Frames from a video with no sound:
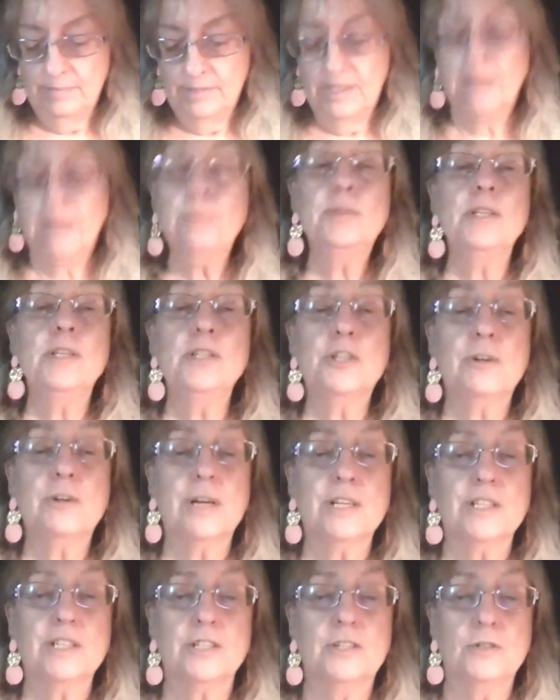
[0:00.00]
tips and
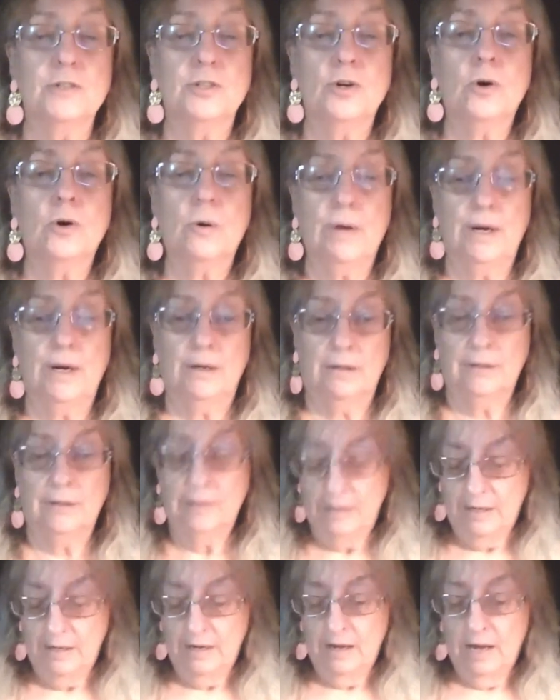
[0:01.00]
tricks tutorial
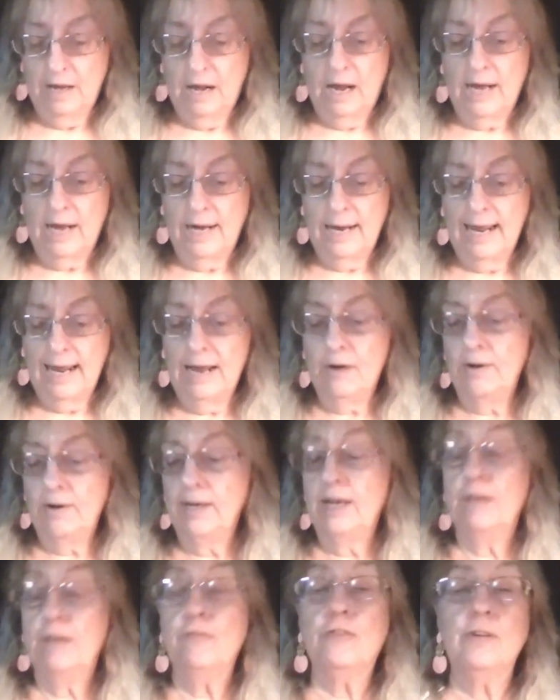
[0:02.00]
on how to
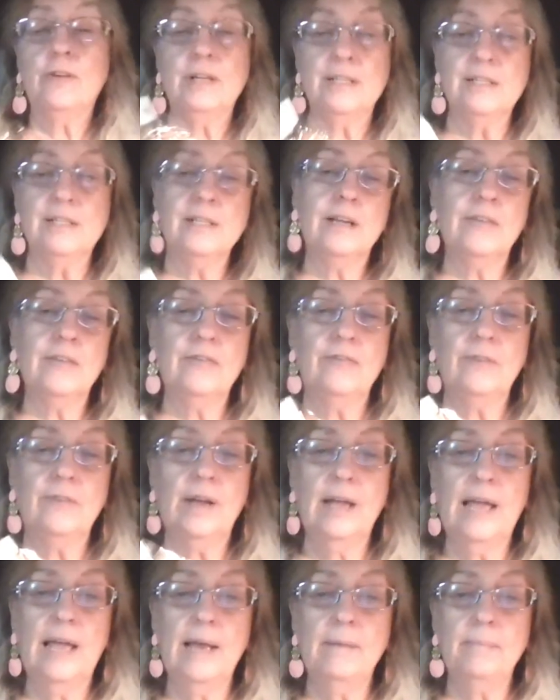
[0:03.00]
get free stuff
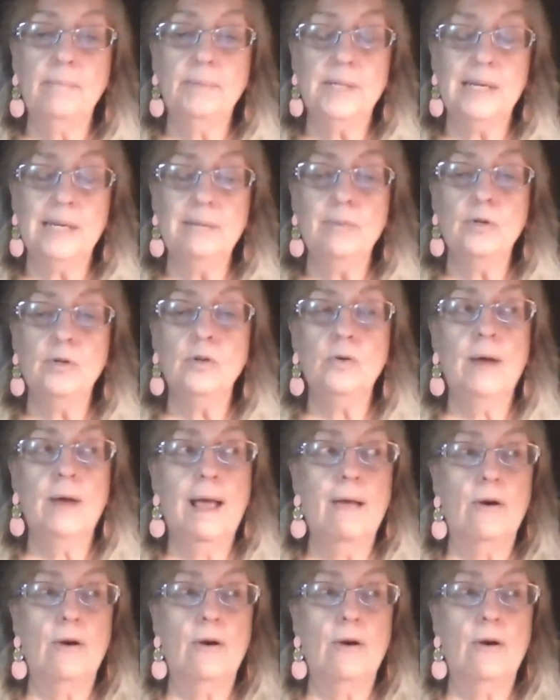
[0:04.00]
at TEMU,